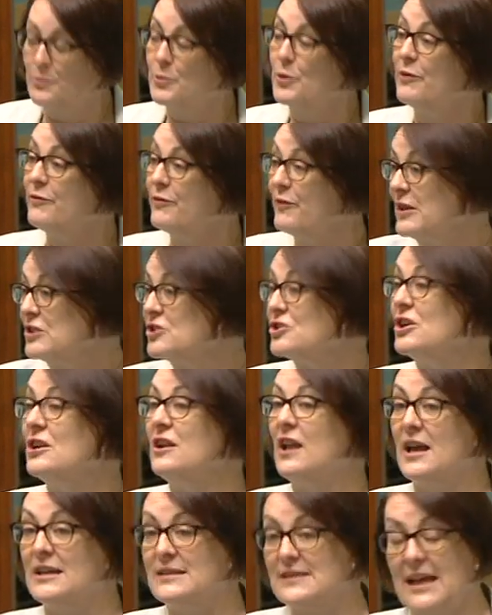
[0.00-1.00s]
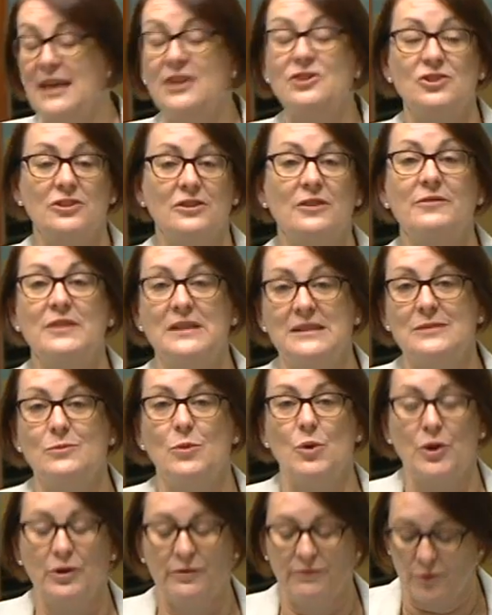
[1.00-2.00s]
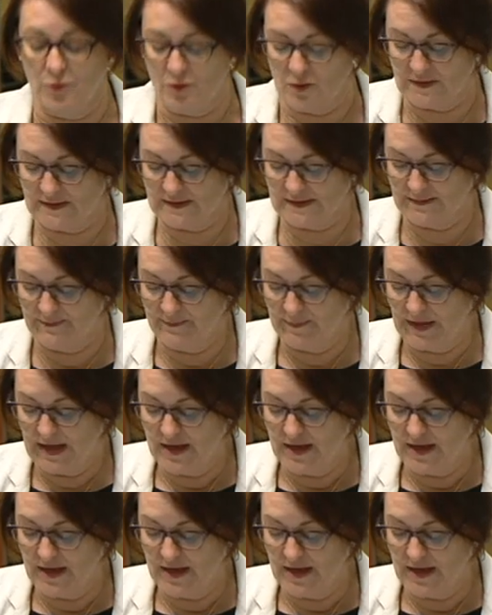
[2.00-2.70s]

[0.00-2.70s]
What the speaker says: professionalisation of this workforce,